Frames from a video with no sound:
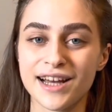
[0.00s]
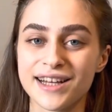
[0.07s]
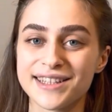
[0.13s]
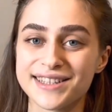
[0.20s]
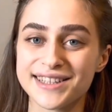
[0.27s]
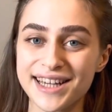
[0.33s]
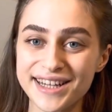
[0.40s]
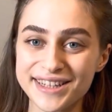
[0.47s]

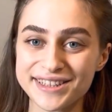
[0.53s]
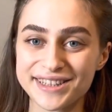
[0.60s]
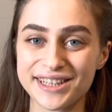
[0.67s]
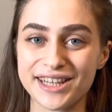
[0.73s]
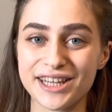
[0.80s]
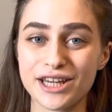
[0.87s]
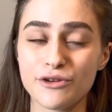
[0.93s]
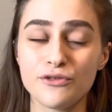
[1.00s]

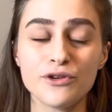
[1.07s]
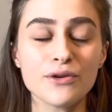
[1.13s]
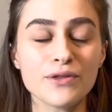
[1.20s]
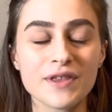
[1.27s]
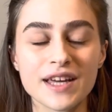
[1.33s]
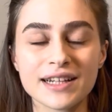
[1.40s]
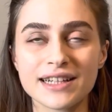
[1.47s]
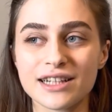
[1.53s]
Secondly, if you
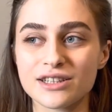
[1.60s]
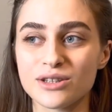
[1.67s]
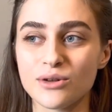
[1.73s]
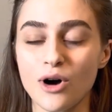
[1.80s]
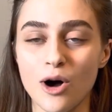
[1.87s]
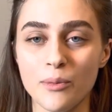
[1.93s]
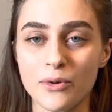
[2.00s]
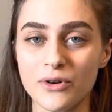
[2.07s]
think that you
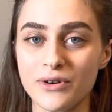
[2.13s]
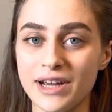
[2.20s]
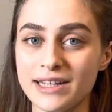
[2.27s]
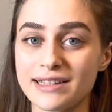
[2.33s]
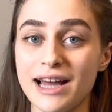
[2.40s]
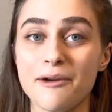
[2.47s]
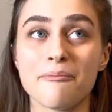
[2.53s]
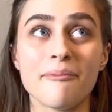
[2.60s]
operate
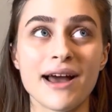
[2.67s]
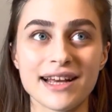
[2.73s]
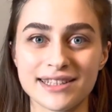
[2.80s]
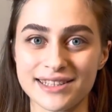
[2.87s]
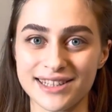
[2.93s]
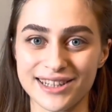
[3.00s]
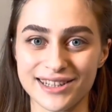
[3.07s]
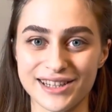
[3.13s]

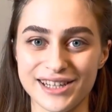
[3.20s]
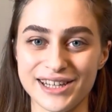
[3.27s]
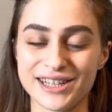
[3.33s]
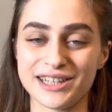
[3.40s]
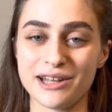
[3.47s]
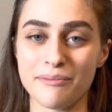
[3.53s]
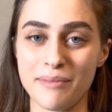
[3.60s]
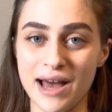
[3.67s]
amazingly
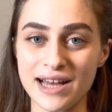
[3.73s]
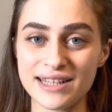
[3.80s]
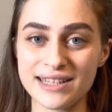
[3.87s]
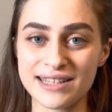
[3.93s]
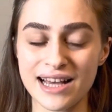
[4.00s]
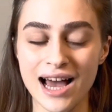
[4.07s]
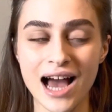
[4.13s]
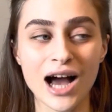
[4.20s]
in the
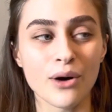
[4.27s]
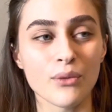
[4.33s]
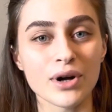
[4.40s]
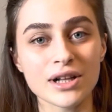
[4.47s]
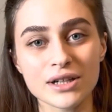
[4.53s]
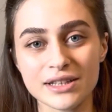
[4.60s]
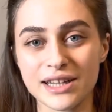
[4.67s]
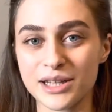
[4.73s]
mess,
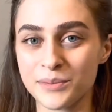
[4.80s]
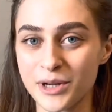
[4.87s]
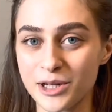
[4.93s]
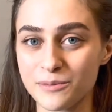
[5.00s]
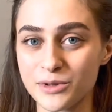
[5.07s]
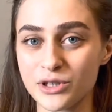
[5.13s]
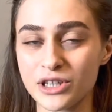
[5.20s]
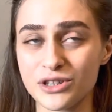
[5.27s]
well, that
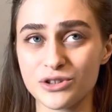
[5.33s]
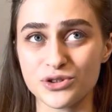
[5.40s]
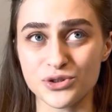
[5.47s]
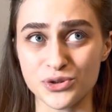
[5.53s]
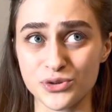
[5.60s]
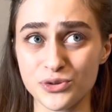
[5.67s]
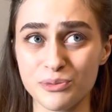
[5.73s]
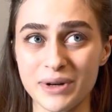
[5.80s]
might be
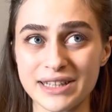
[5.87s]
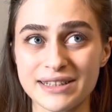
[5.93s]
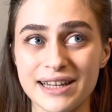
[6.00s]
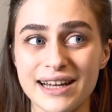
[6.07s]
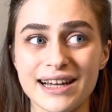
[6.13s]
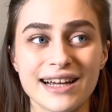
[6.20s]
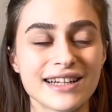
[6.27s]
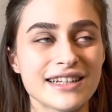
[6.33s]
true, but
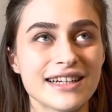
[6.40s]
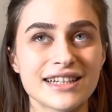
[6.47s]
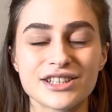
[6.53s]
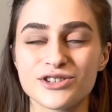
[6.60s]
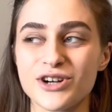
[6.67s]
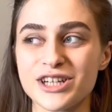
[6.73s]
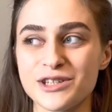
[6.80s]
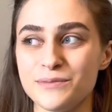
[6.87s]

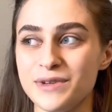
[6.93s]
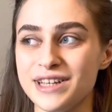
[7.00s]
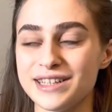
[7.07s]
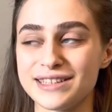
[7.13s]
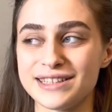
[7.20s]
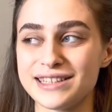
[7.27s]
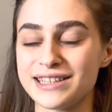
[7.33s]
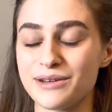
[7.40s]
trust me,
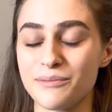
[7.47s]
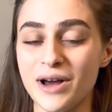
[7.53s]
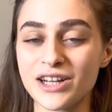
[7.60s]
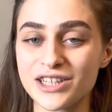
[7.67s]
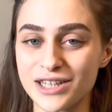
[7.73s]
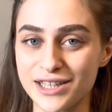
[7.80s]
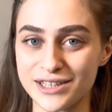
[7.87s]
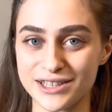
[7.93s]
it's
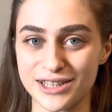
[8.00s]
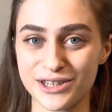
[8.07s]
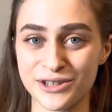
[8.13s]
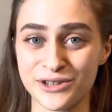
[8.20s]
much easier